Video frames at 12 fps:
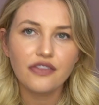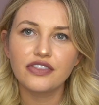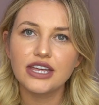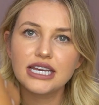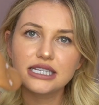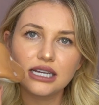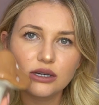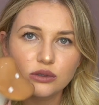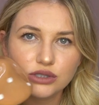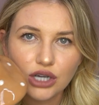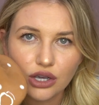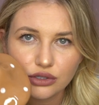These like little
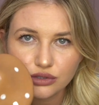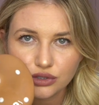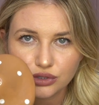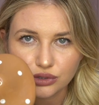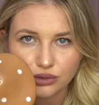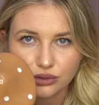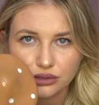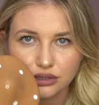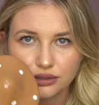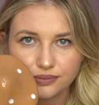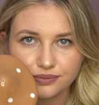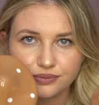
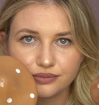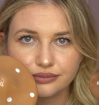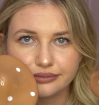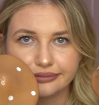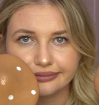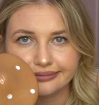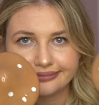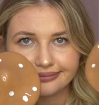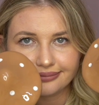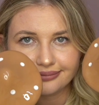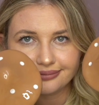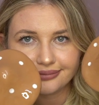toadstools.
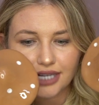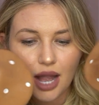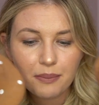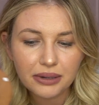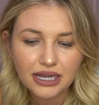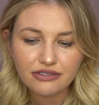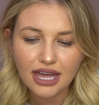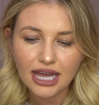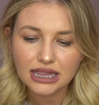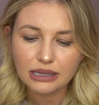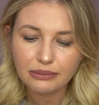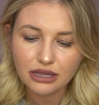I believe they
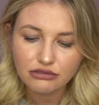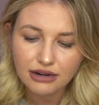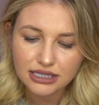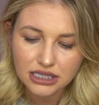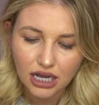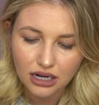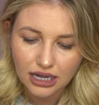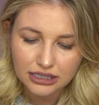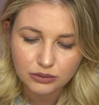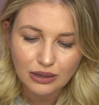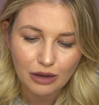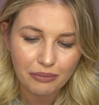had them in the red colour
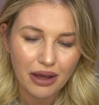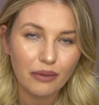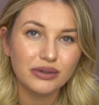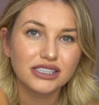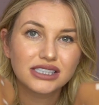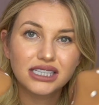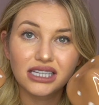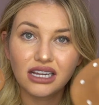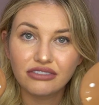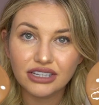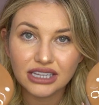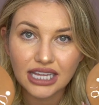as well, but I was just
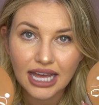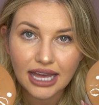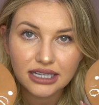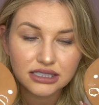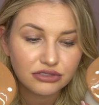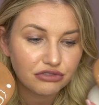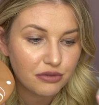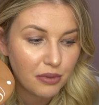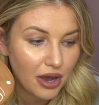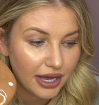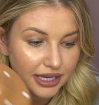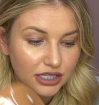loving this for
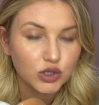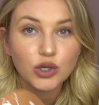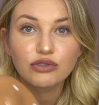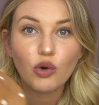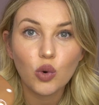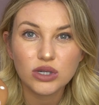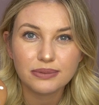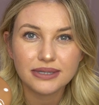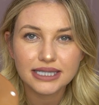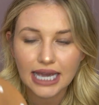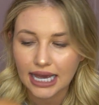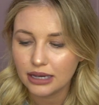my sort of
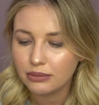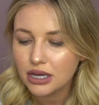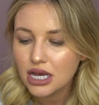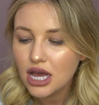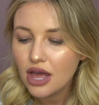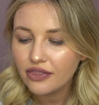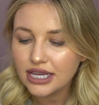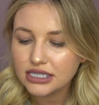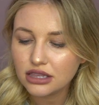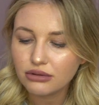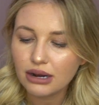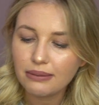autumnscape. These
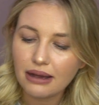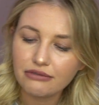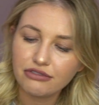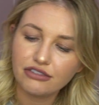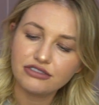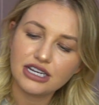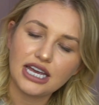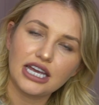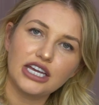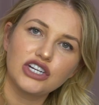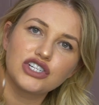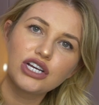are £3.50
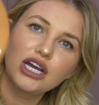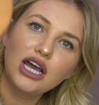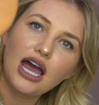each.